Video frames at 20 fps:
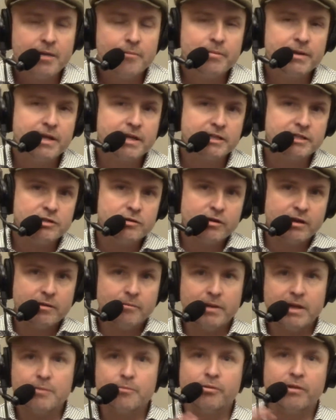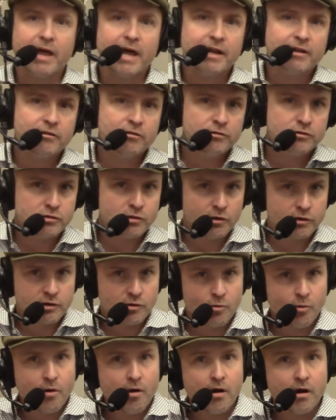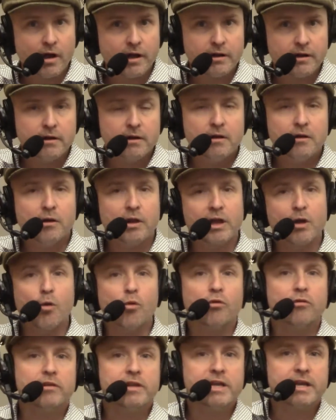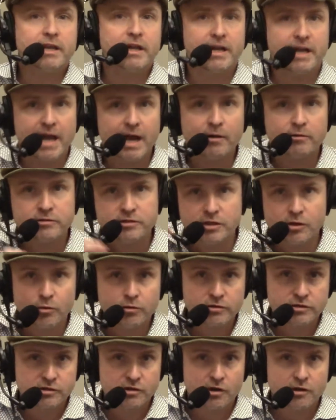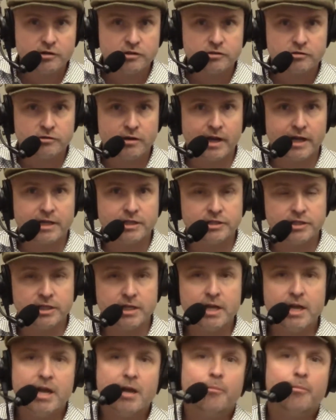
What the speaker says: because you can make platitudes all you want, like Horalee could announce a North Star strategy,